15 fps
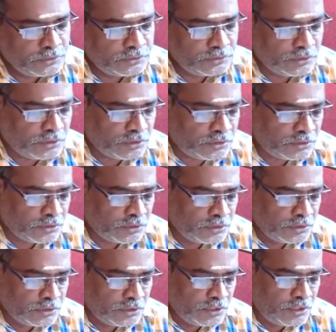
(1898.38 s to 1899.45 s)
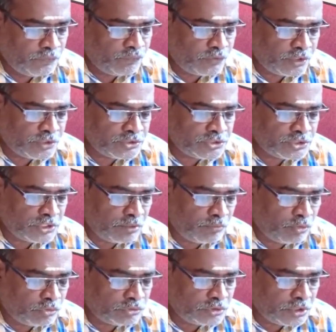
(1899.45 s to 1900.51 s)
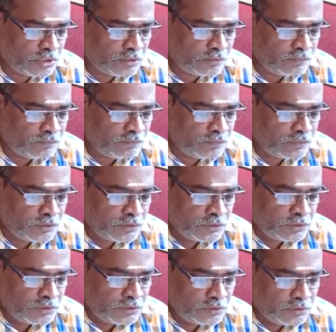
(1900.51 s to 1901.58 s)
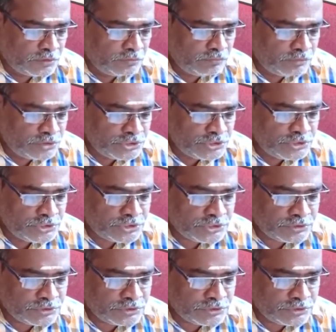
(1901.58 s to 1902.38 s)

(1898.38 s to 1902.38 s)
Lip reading: The difference among the machines,